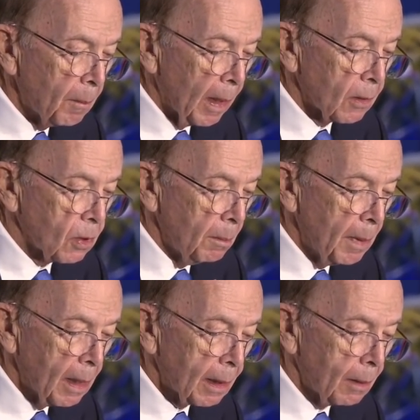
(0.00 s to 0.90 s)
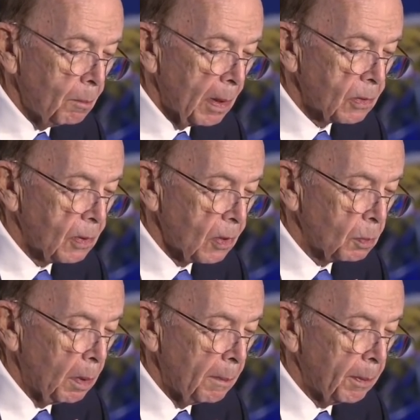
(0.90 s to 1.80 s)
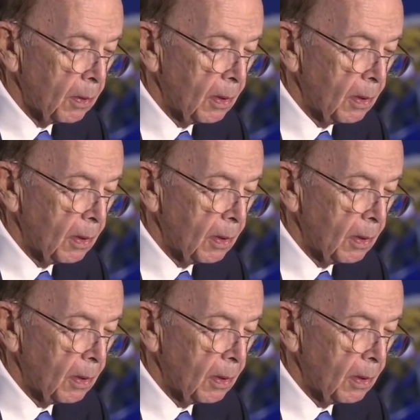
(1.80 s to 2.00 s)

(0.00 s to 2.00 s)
as American business people